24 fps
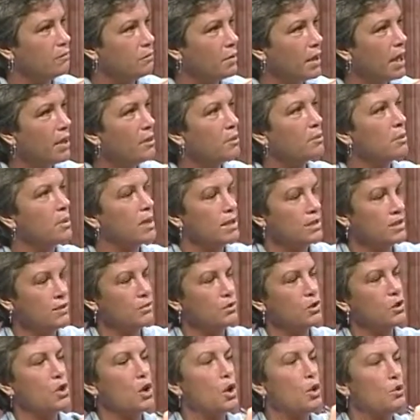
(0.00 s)
otherwise if
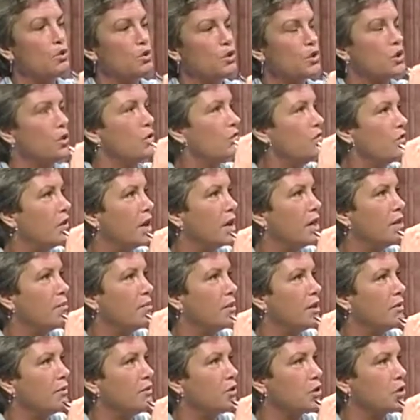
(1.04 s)
you go so far
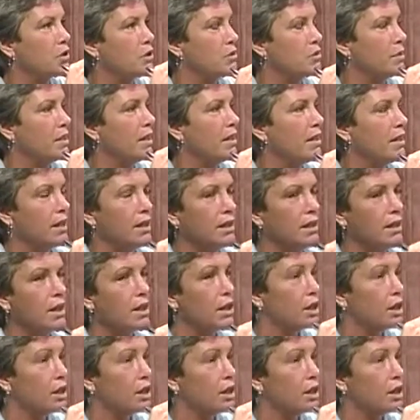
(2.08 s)
above your spending,